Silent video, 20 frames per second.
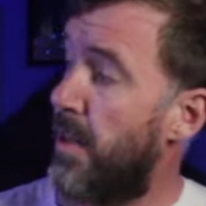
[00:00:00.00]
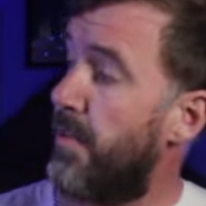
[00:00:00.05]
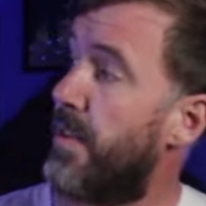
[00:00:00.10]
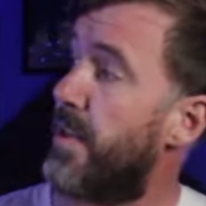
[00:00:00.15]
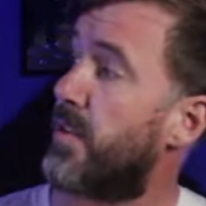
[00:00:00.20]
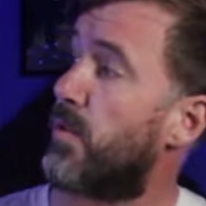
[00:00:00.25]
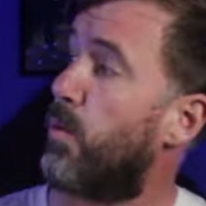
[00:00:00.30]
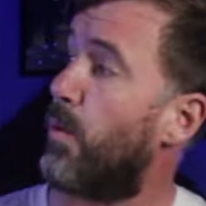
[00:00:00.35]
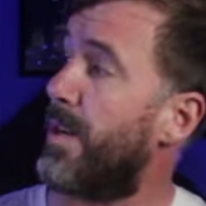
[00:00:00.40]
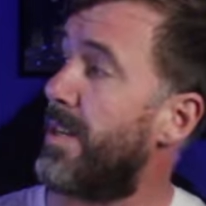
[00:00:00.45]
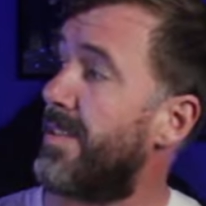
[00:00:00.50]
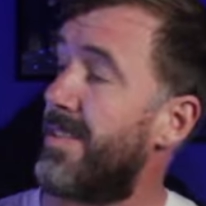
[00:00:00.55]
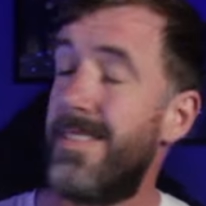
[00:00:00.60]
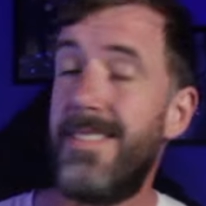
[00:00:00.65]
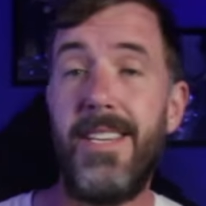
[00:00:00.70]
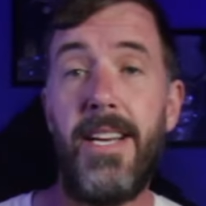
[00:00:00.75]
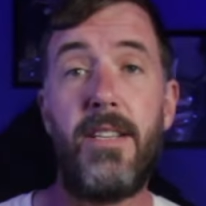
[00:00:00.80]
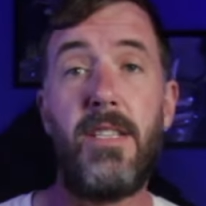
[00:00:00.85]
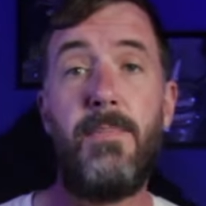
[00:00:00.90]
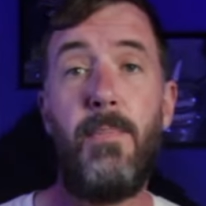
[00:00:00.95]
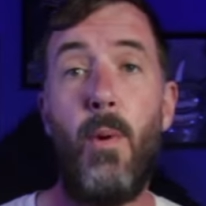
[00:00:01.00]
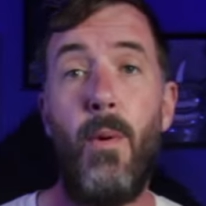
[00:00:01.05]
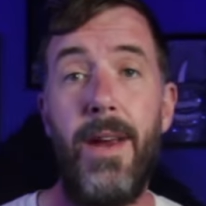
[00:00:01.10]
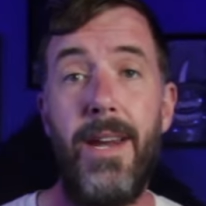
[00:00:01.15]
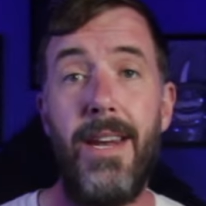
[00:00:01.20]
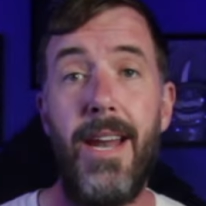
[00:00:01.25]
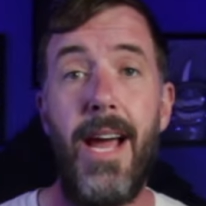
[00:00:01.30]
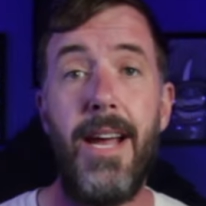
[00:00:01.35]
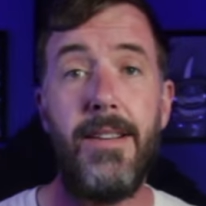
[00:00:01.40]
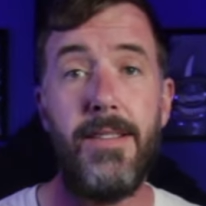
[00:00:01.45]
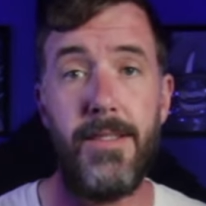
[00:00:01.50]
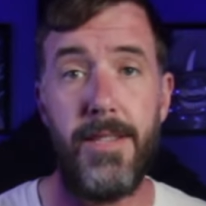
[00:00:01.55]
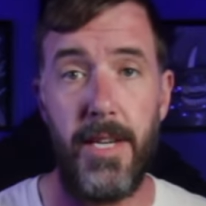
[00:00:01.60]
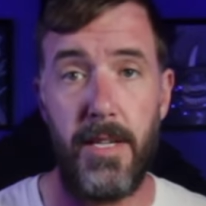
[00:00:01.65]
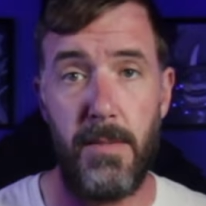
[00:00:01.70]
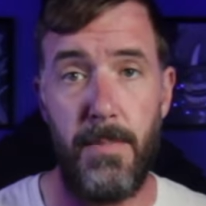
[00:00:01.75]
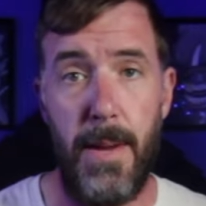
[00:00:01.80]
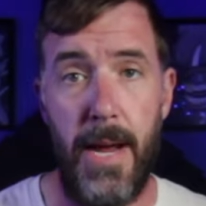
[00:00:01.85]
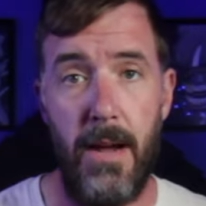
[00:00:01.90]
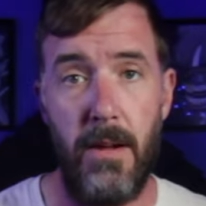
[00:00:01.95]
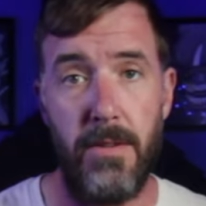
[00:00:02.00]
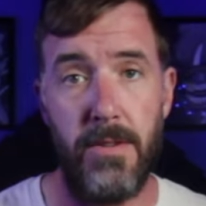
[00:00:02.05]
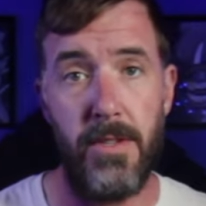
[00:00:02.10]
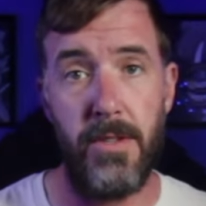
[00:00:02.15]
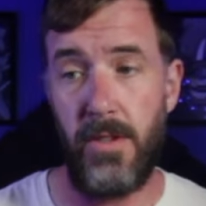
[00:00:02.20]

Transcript: This one is 6.96 pounds.